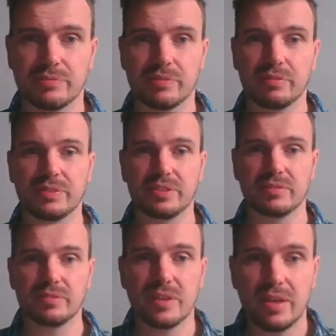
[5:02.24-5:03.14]
derivative.
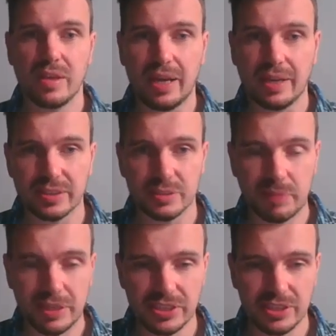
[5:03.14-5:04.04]
And
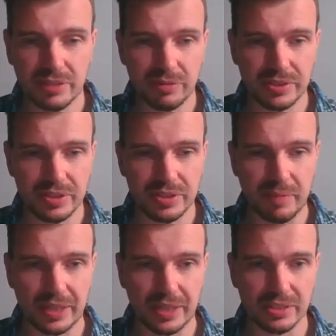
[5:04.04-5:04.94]
especially if you see
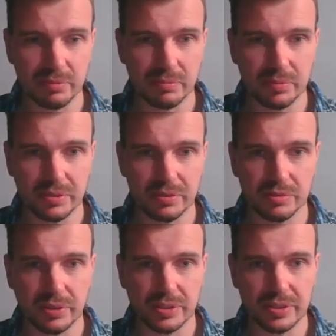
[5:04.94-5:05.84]
maximum, because
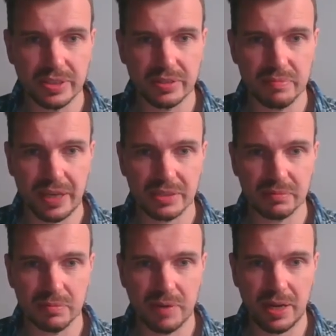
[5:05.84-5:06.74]
when it says
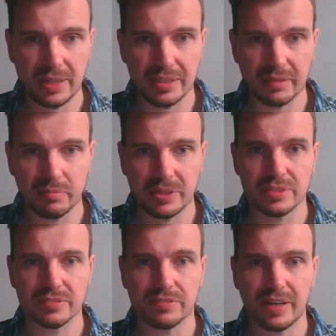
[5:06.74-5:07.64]
maximum height, that
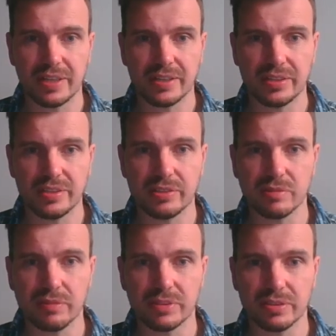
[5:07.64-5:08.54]
means find the
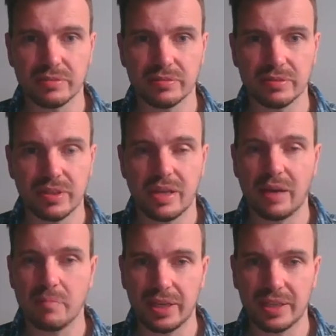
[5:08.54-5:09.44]
derivative
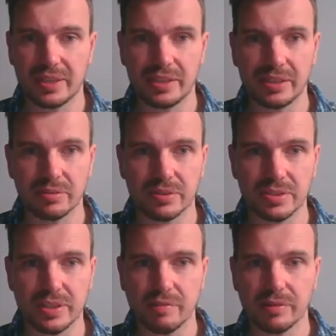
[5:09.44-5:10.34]
and make it equal to
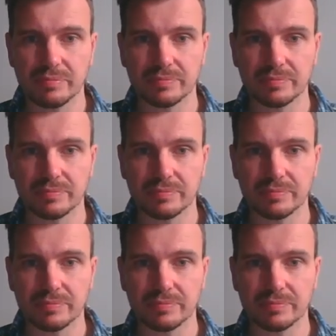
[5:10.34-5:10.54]
zero.